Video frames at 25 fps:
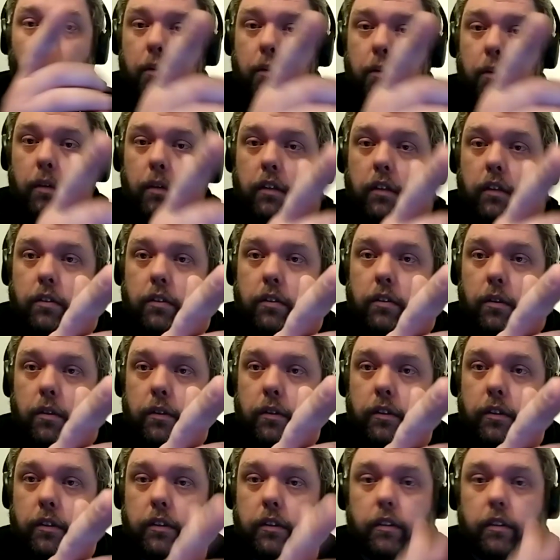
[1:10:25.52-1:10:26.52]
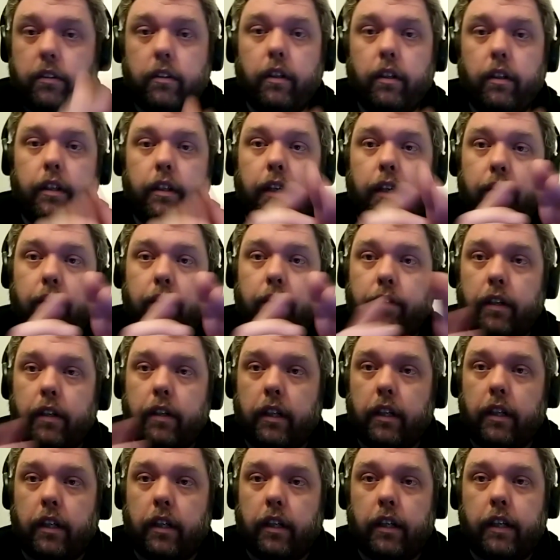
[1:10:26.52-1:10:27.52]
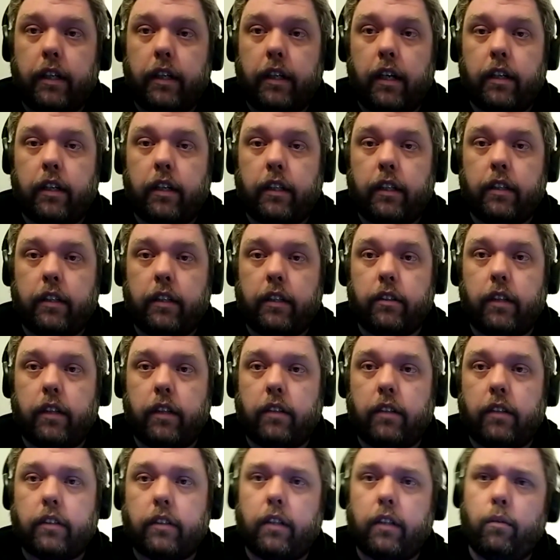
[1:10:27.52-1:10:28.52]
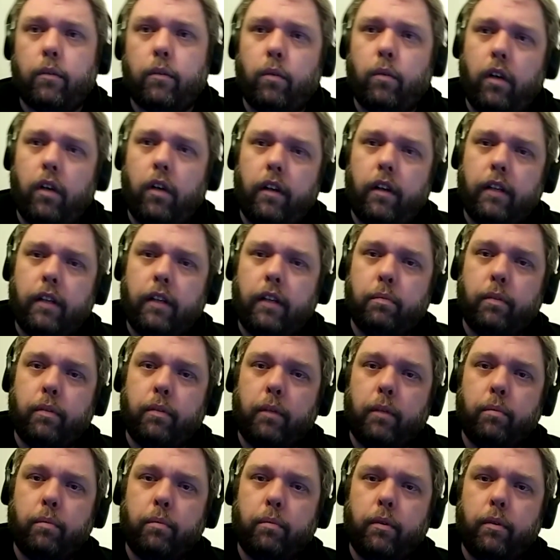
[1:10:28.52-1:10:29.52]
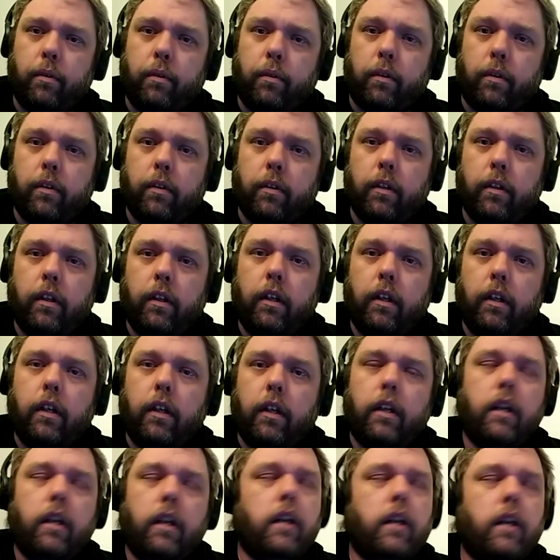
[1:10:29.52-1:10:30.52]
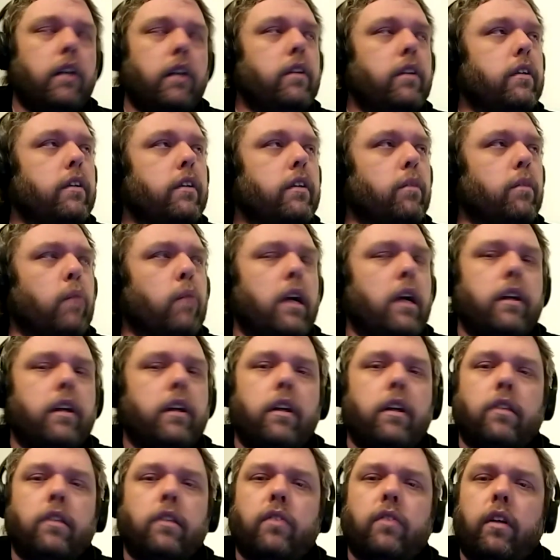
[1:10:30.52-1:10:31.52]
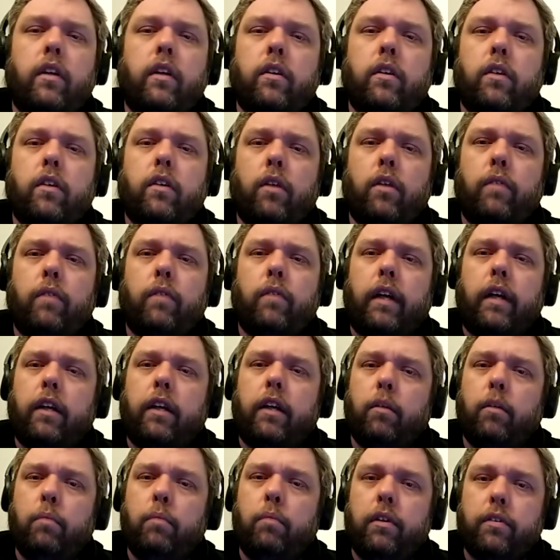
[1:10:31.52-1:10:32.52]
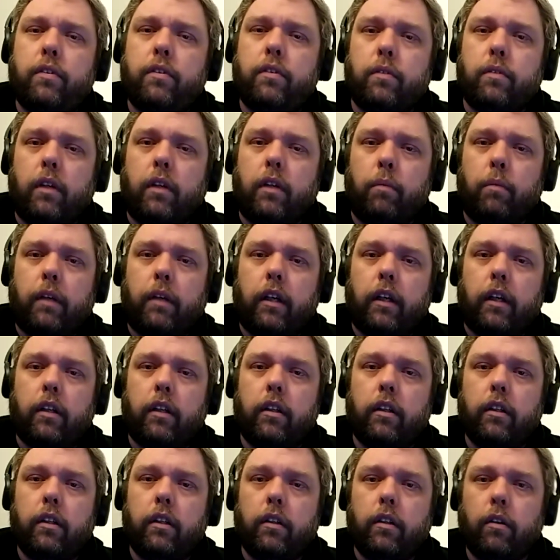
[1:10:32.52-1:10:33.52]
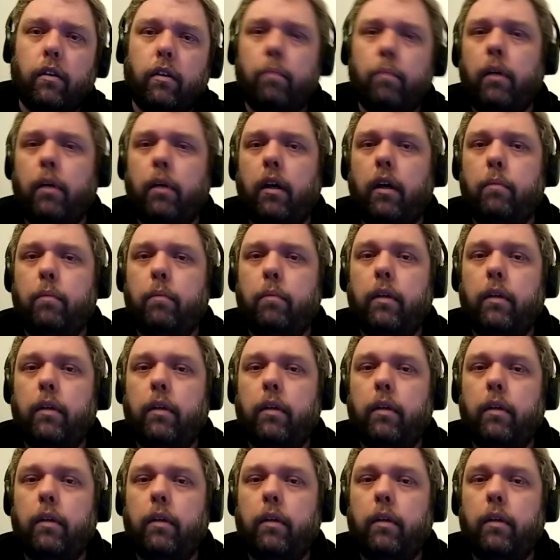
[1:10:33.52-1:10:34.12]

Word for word: one of the soldiers get fucking gunned down and killed. I was like, wow, that's pretty brutal. Look around and all of a sudden I look over and I hear a missile coming in or a bomb